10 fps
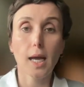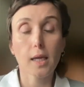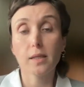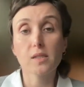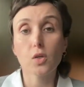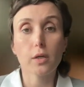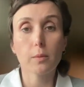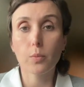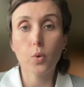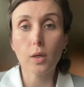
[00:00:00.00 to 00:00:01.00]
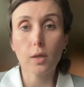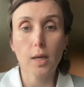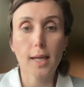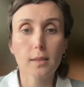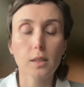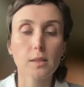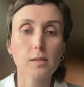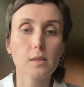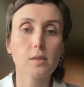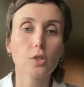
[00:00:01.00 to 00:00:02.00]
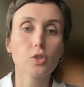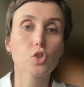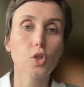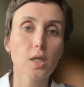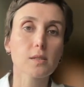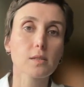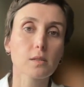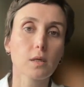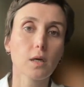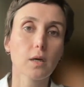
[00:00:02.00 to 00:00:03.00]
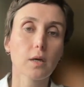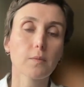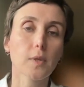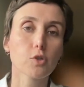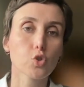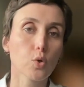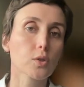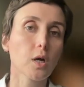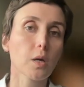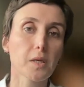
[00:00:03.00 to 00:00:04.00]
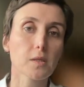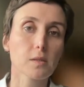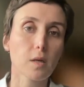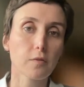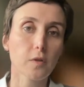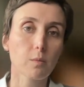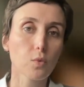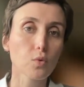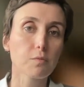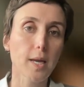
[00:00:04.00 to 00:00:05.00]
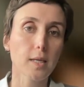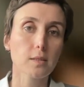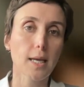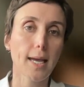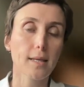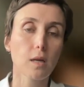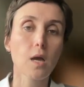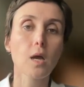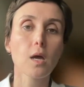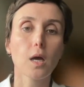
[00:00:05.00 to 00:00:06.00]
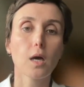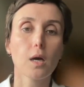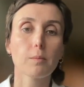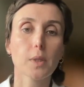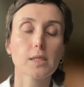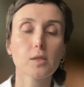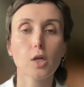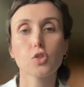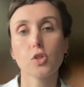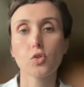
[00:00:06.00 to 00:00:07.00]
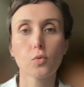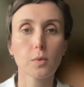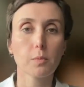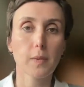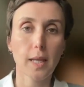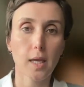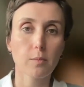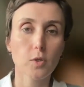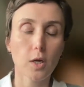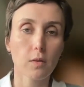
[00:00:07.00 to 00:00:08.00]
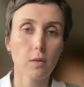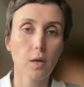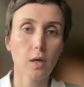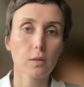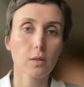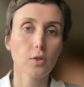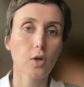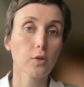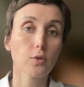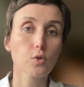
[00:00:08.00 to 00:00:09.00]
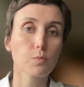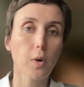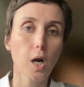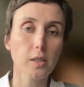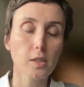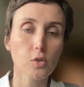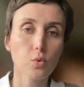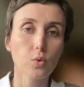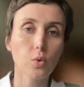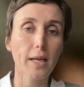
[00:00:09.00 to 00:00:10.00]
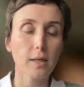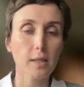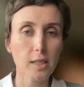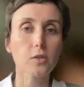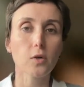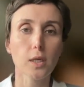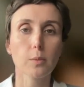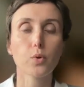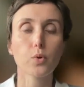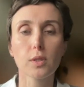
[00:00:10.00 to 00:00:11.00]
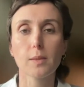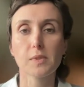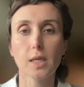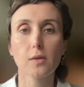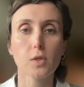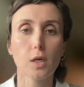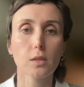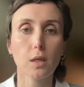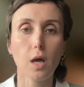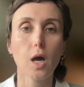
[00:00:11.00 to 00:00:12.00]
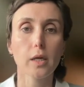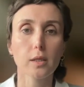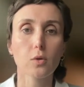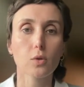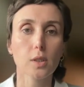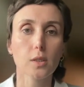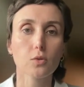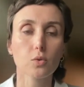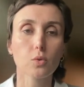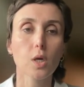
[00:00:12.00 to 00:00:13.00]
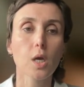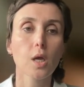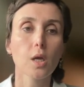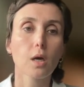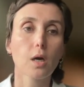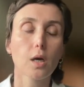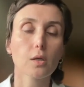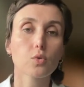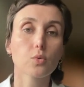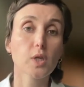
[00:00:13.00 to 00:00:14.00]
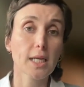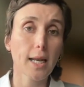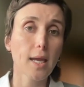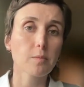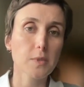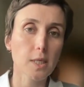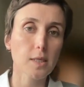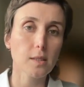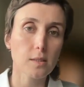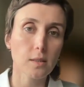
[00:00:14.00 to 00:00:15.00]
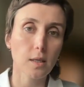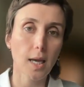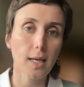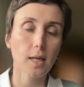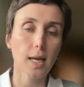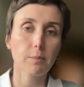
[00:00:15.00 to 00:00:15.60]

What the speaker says: these are important, and this is not just the shortcomings of the movement, and is not just to be blamed on those bodies who literally put themselves on the line in order to reclaim dignity and